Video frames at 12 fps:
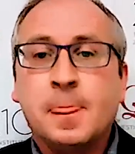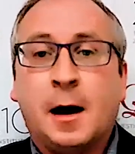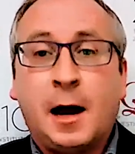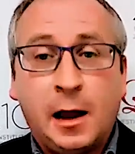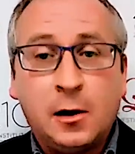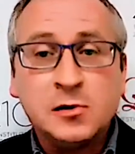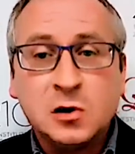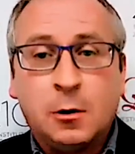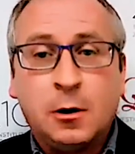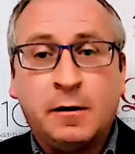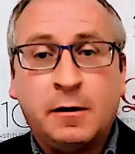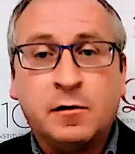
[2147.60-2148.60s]
I also,
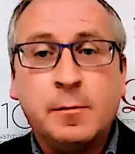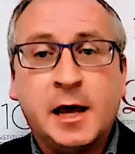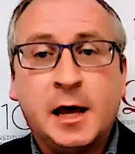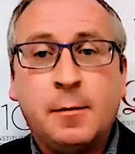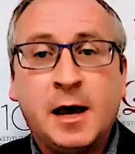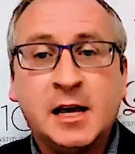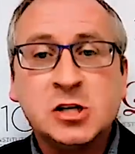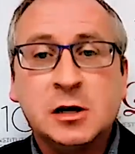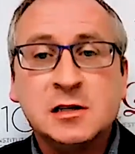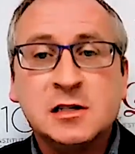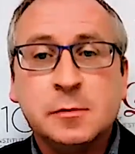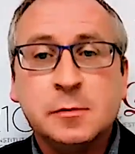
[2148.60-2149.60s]
however, ma- imagine
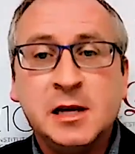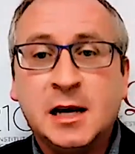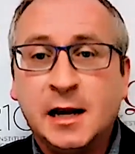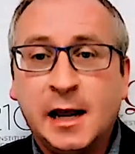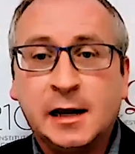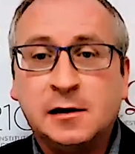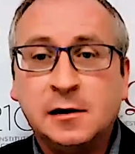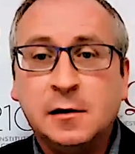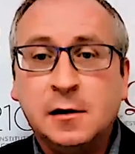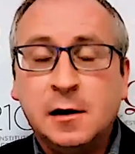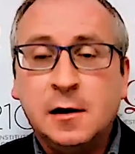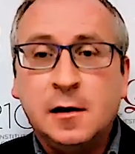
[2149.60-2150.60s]
us to be connected
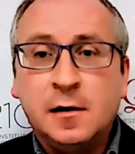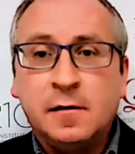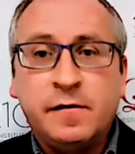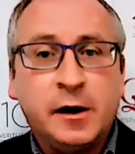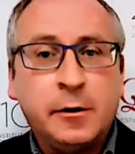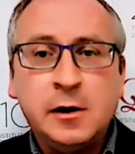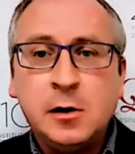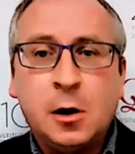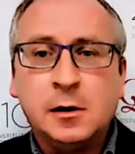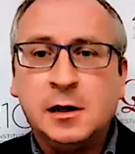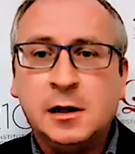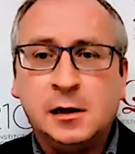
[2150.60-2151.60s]
very
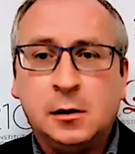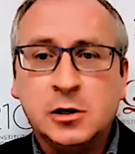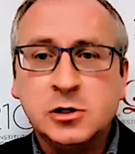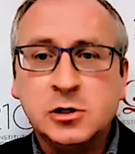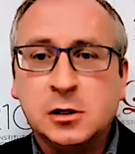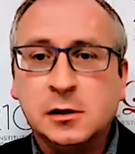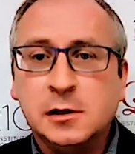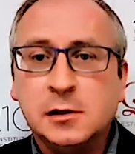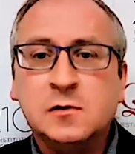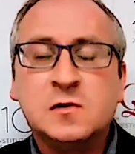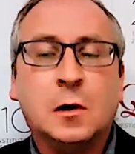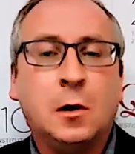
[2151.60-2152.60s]
non ideologically
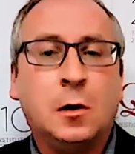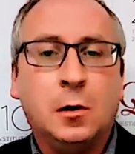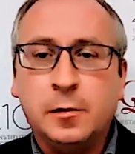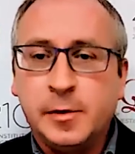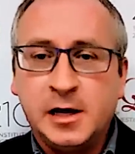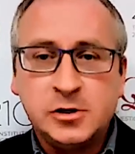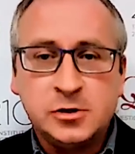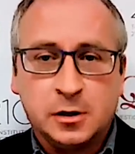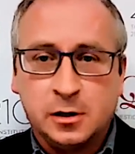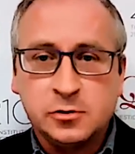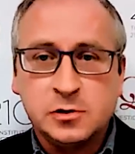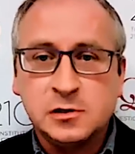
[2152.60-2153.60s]
to all the major
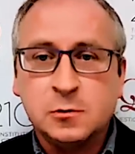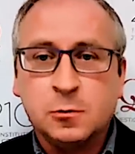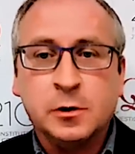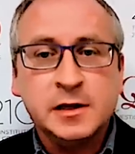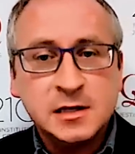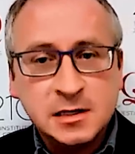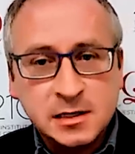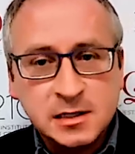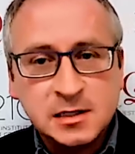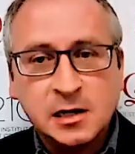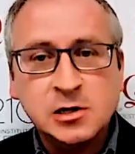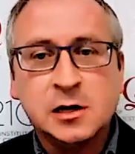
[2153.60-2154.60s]
countries in the world. And this
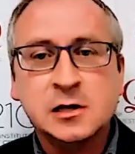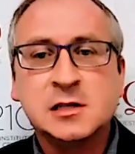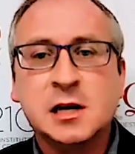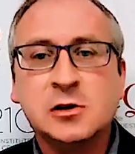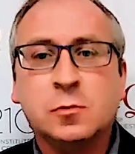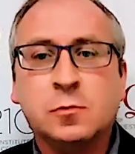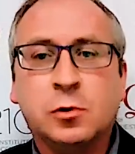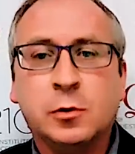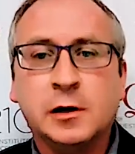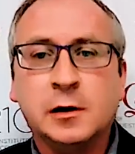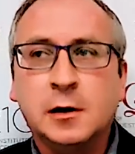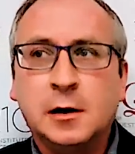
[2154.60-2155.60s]
is an essential
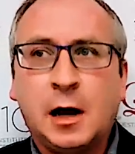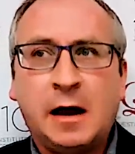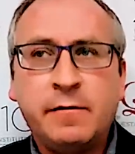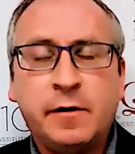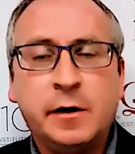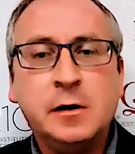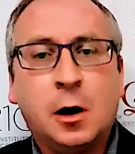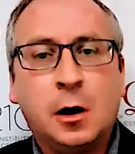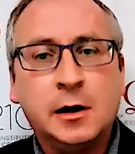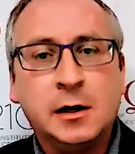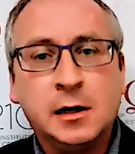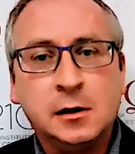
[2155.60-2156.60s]
point. I'm very
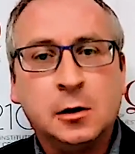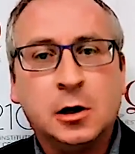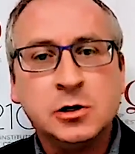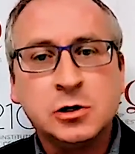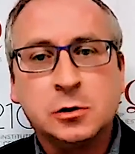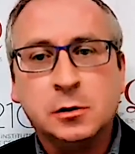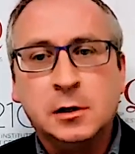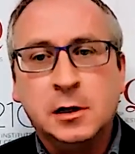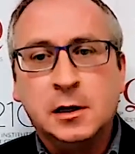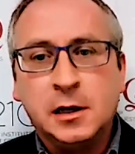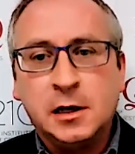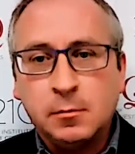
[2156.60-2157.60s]
non ideological
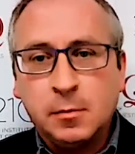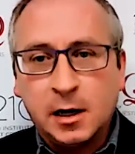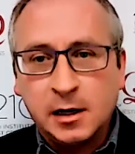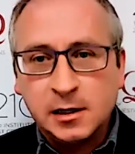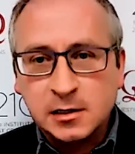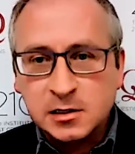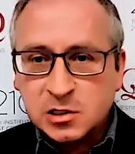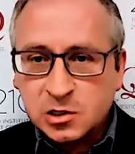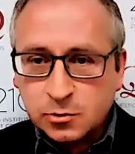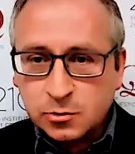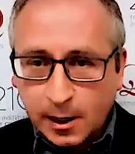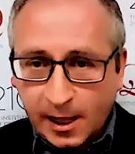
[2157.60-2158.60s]
in my
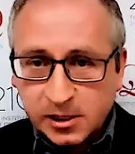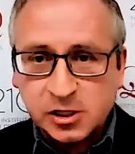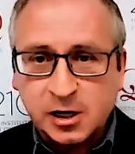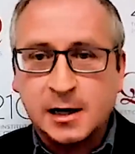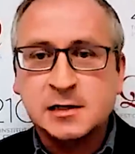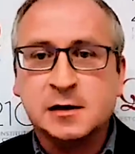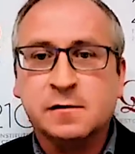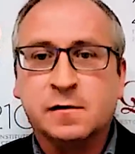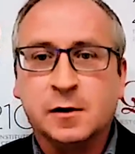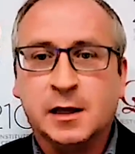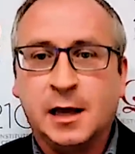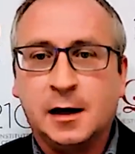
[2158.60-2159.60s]
strategizing
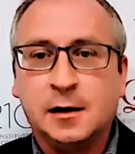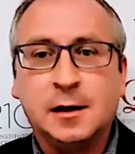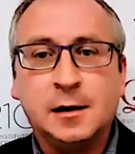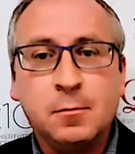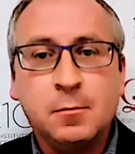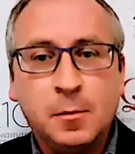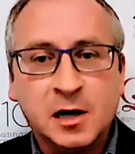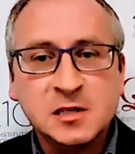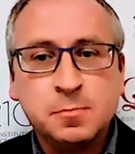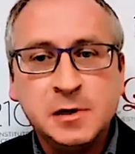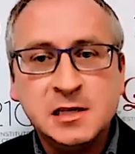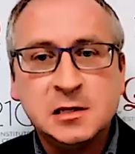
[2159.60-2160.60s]
for Canada and
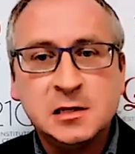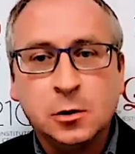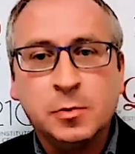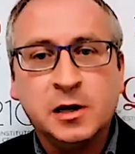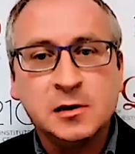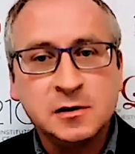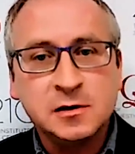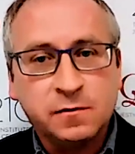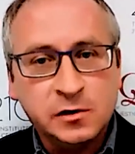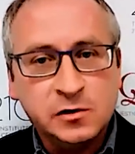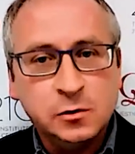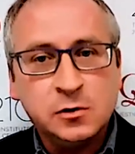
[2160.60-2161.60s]
must be so because if
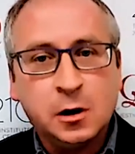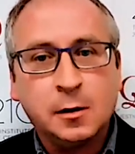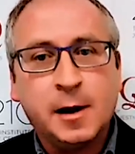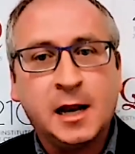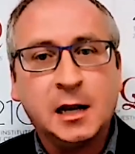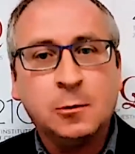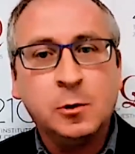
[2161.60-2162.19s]
we're too dogmatic,